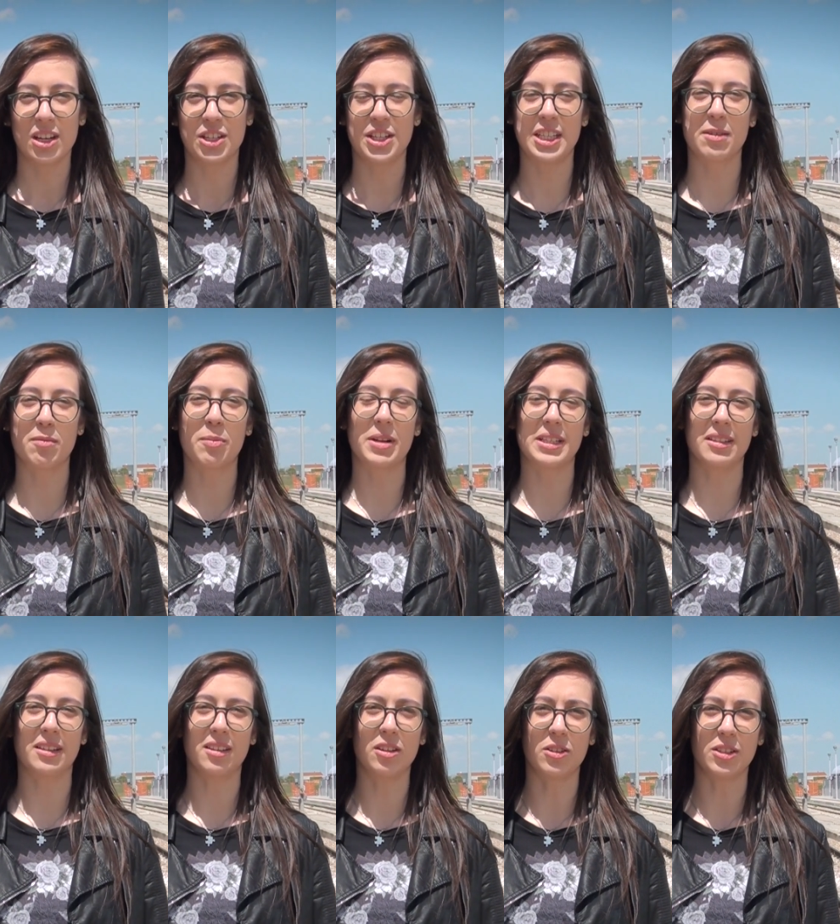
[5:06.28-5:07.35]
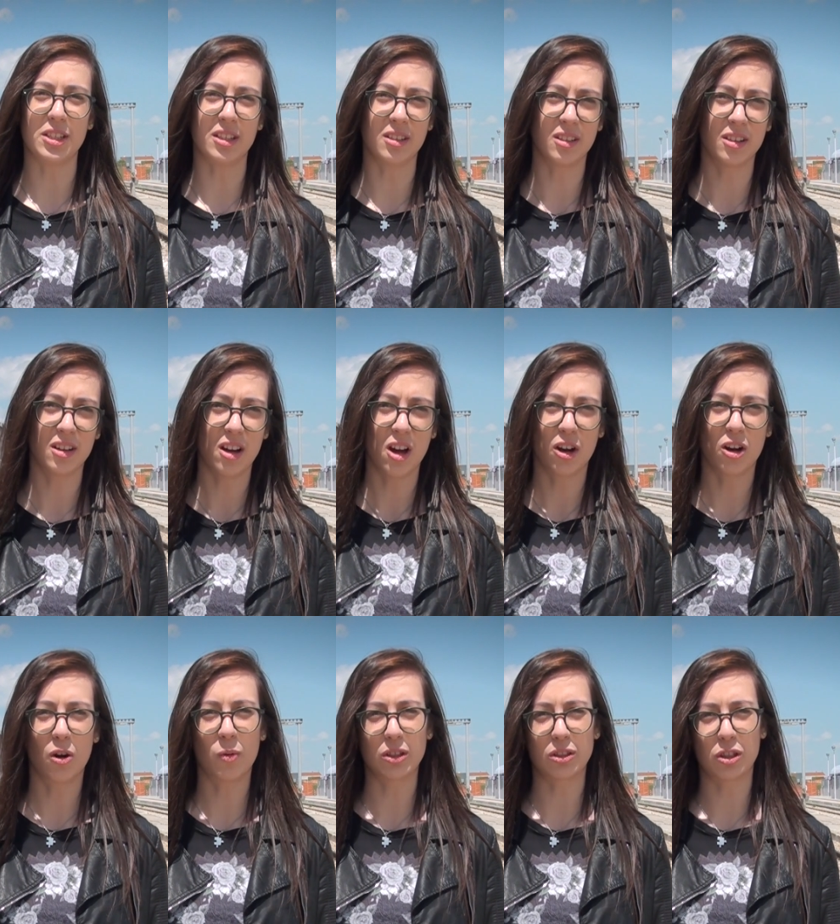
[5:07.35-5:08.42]
Emigration is part and
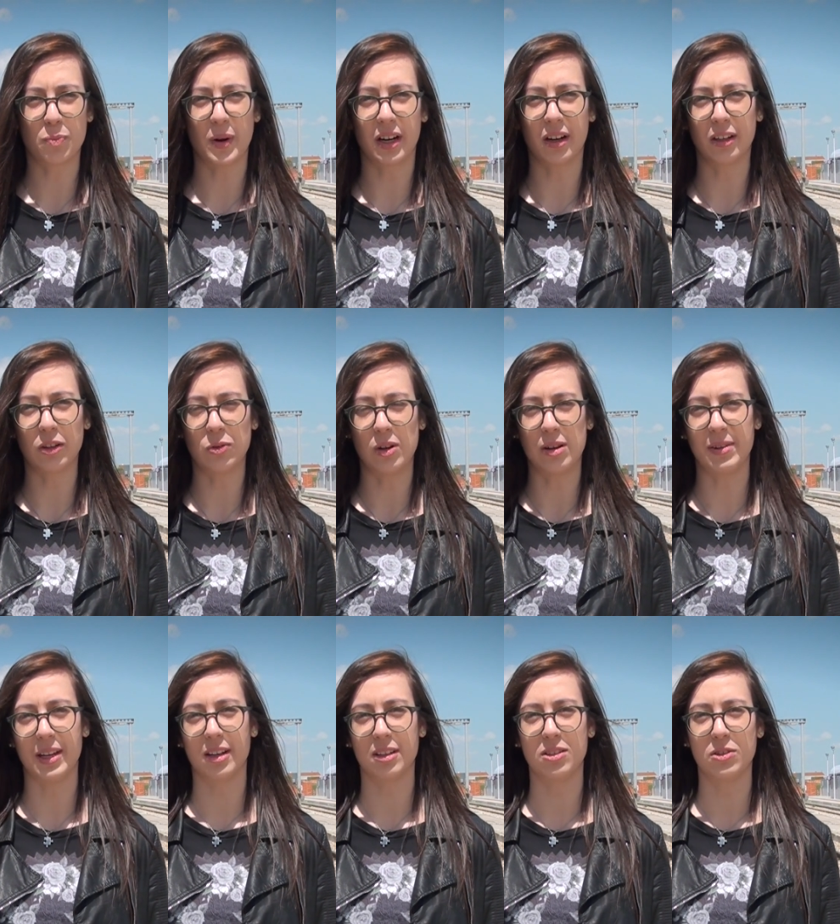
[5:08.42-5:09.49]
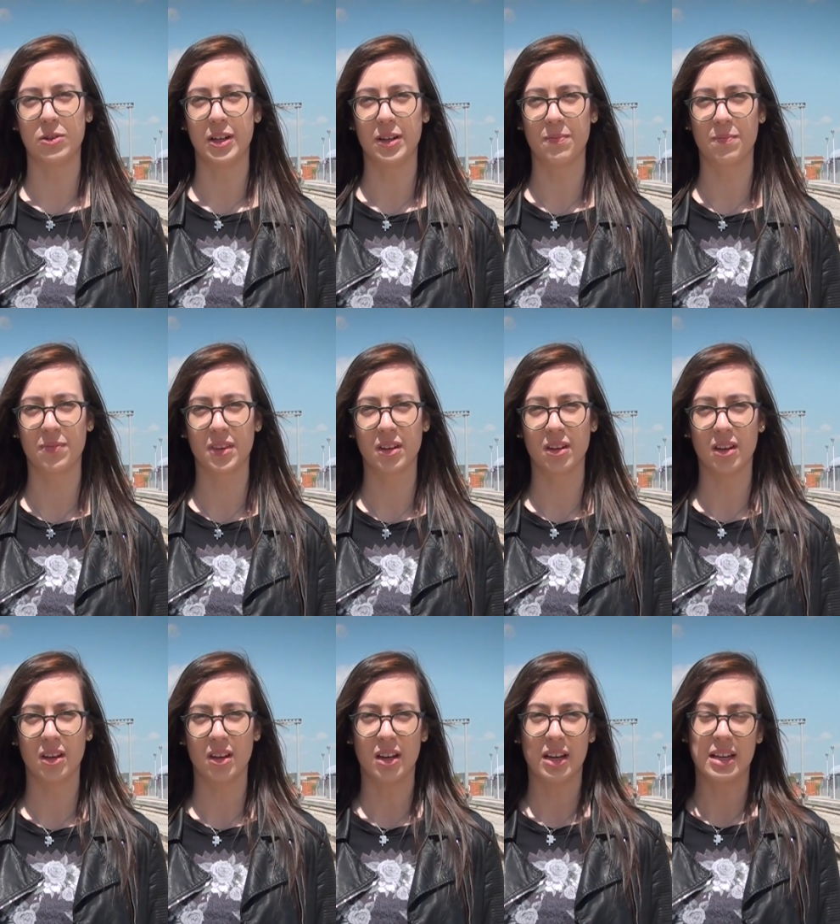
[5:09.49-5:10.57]
parcel of the makeup of our region.
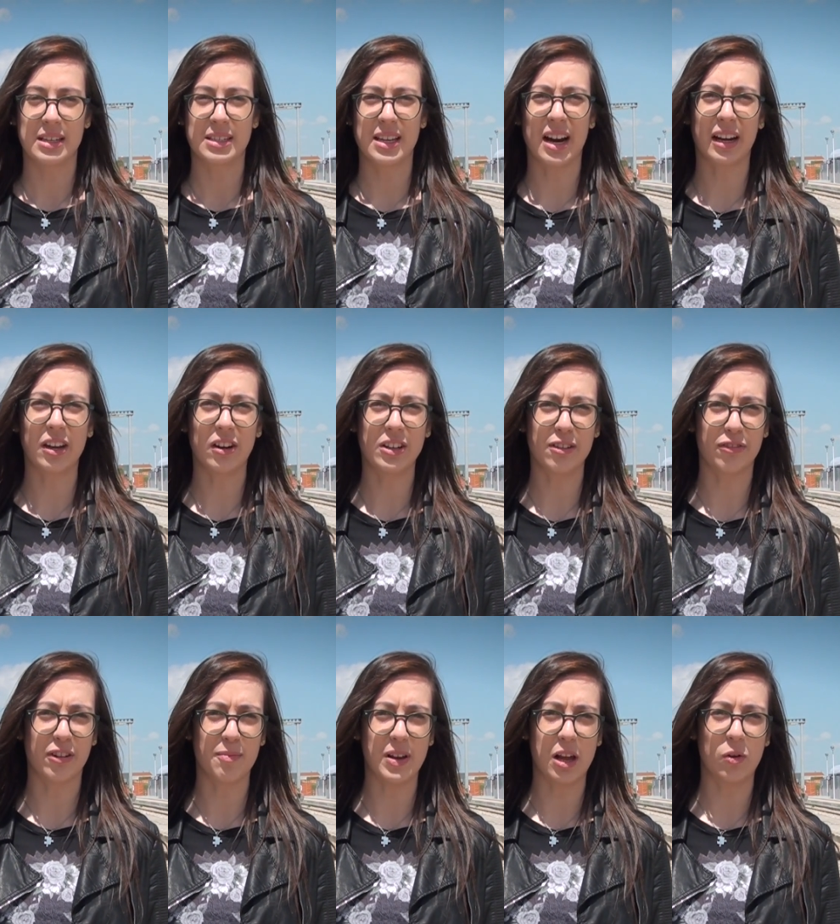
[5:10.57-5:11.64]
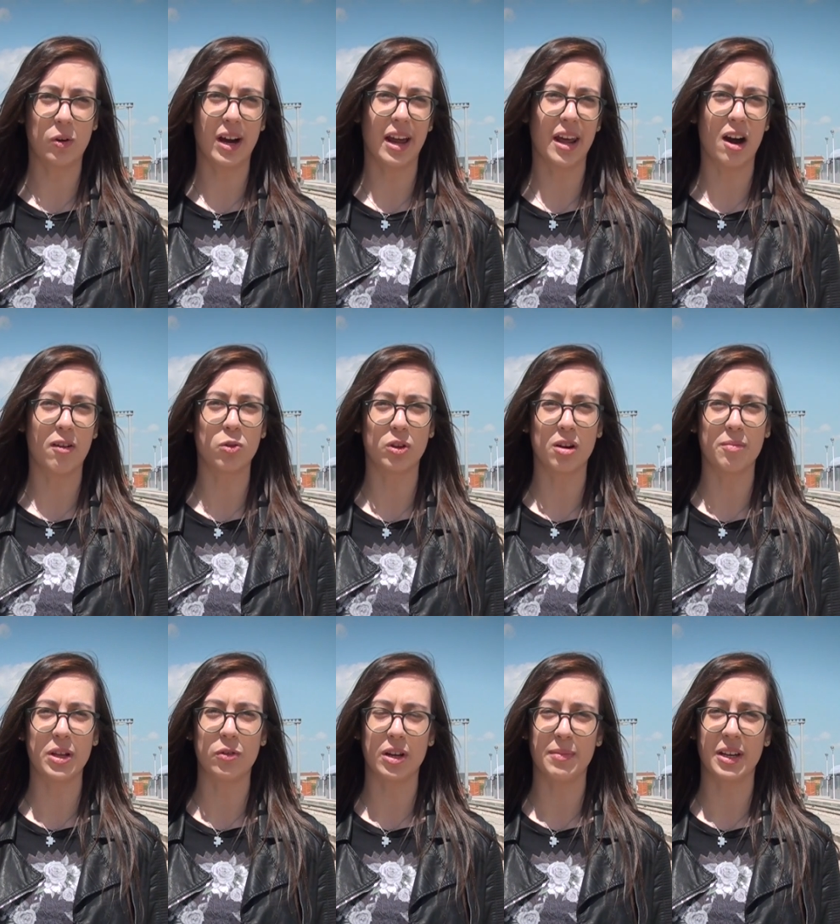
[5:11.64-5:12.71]
It is true to say that from every
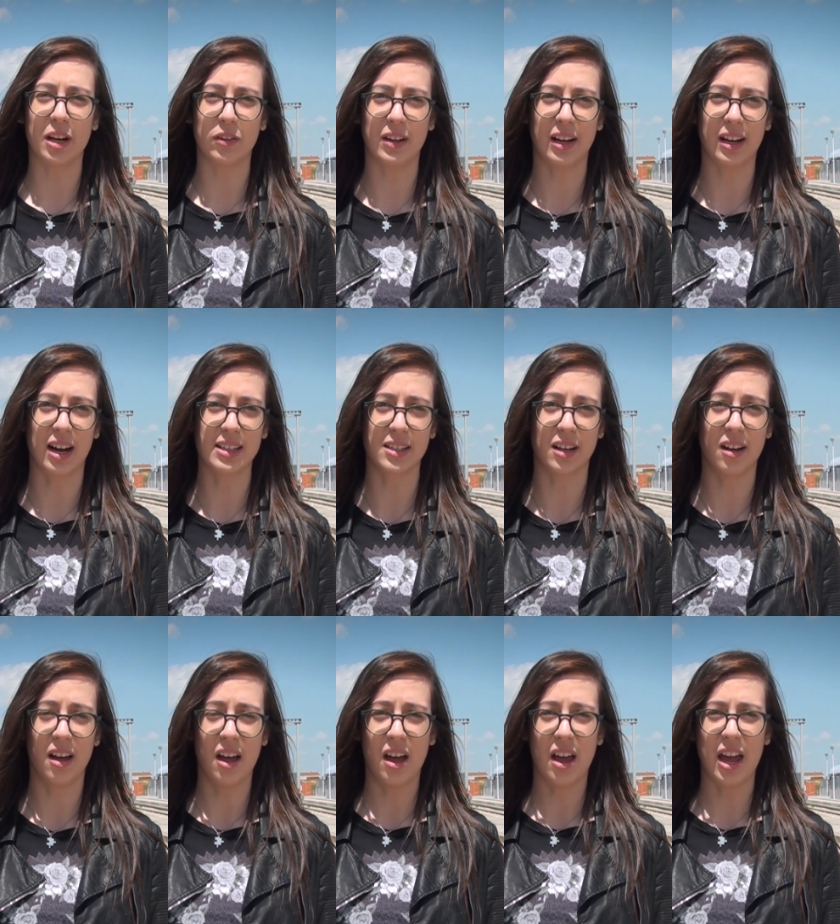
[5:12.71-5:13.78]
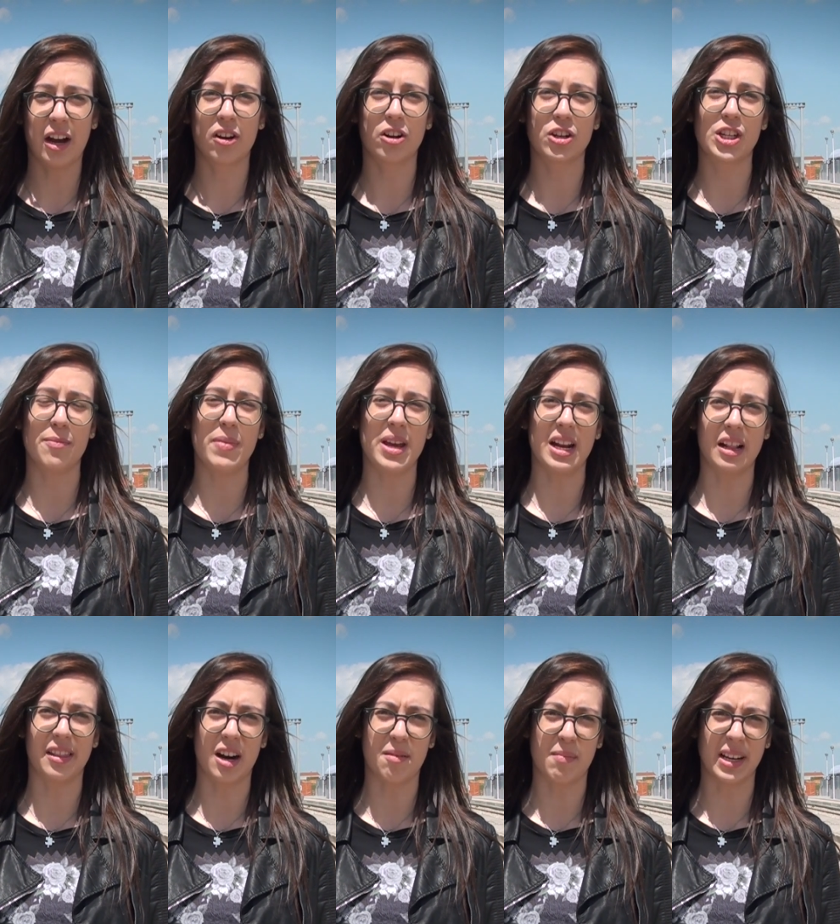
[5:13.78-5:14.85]
Lucanian family, at least one member has
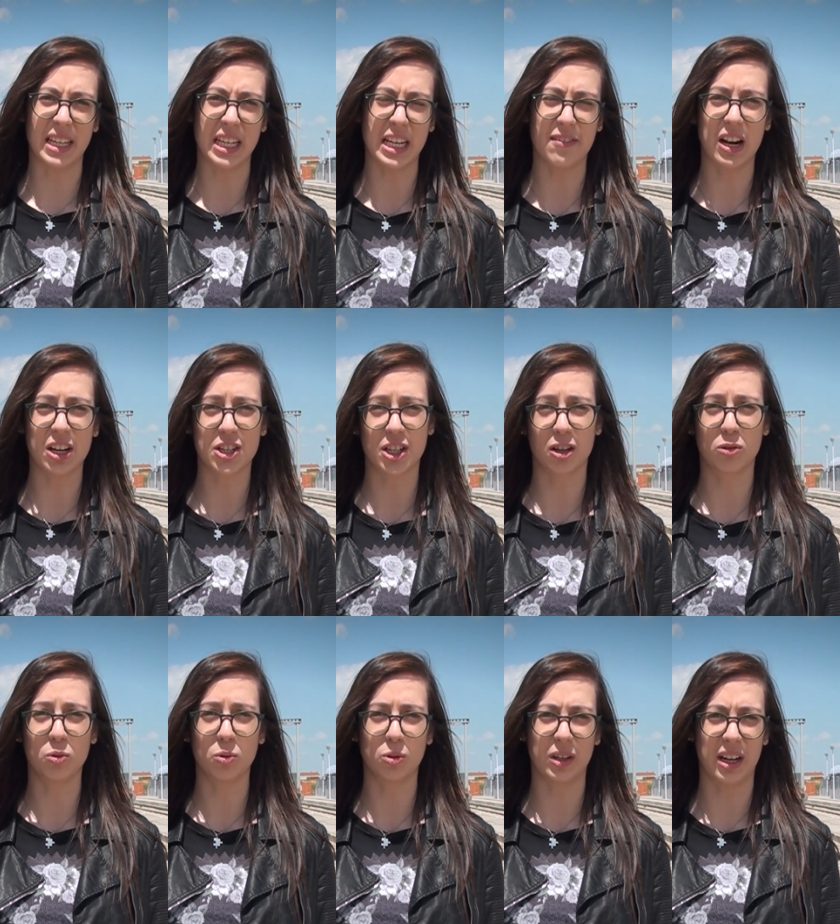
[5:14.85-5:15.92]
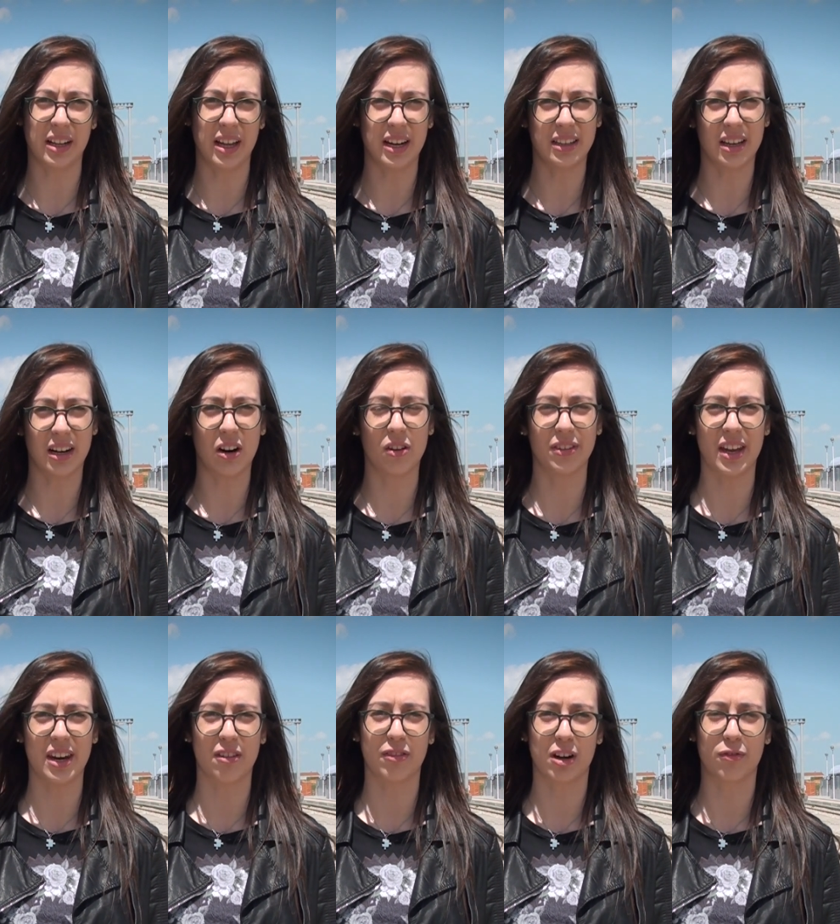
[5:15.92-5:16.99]
emigrated, and so we are well
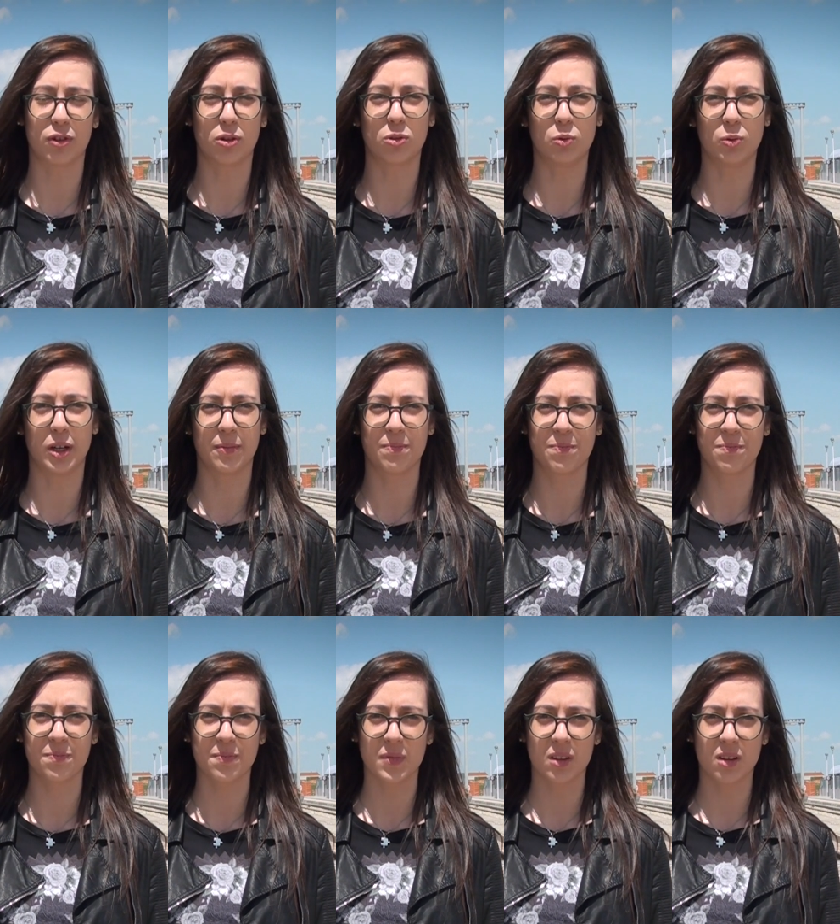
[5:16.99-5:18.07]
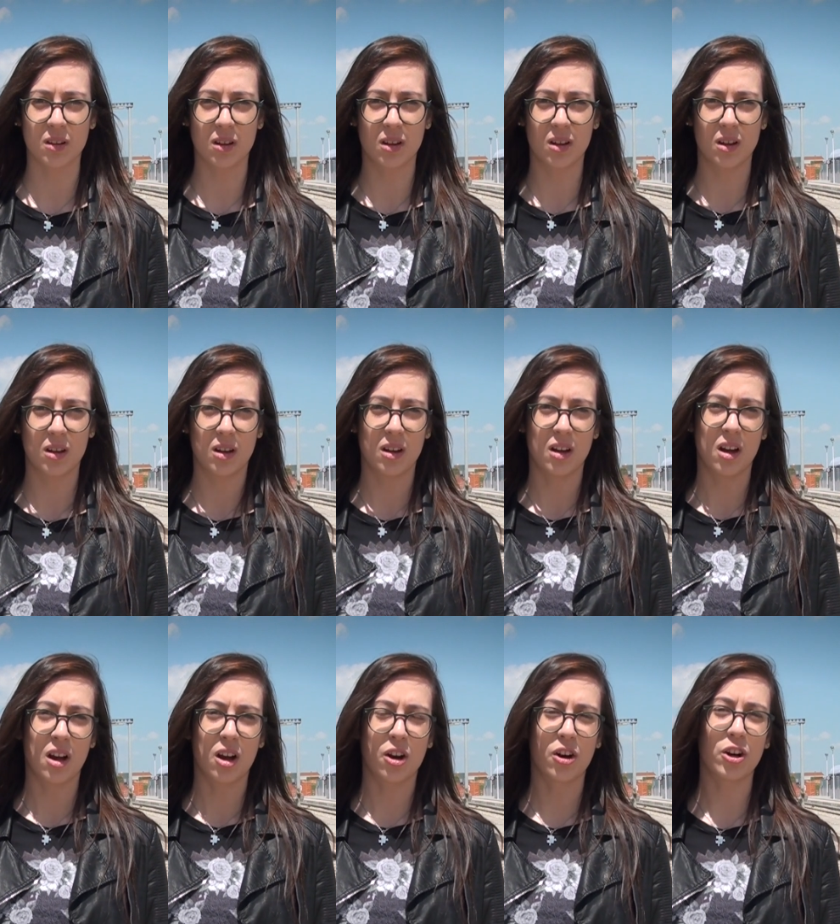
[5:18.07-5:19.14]
aware of the hardship that leaving
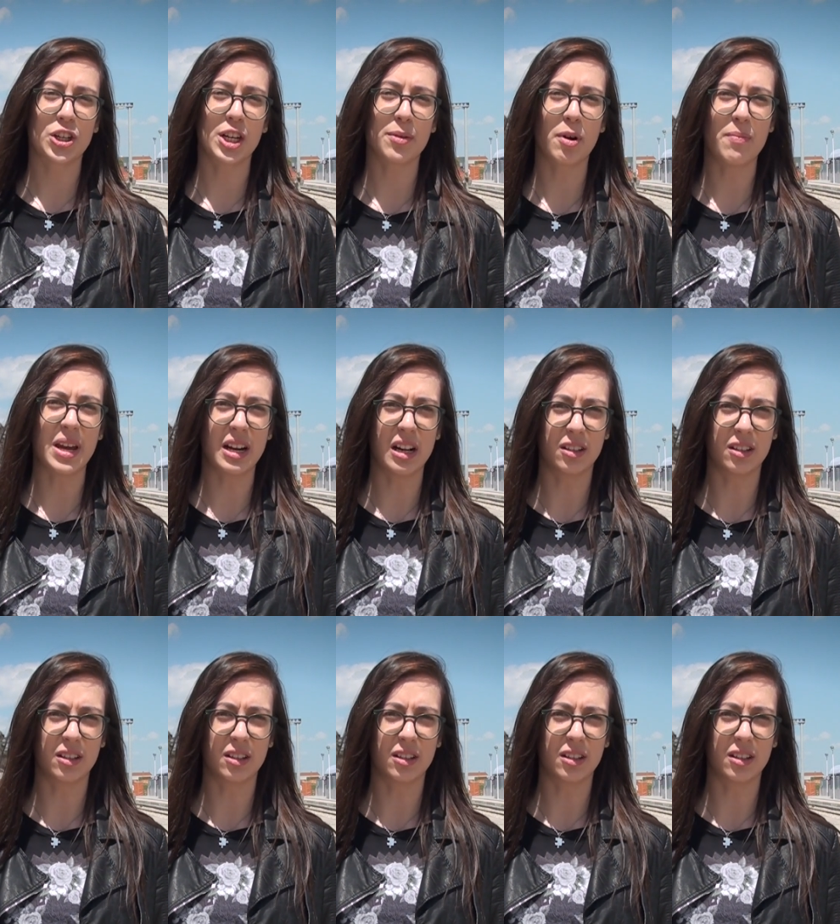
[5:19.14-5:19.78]
home entails.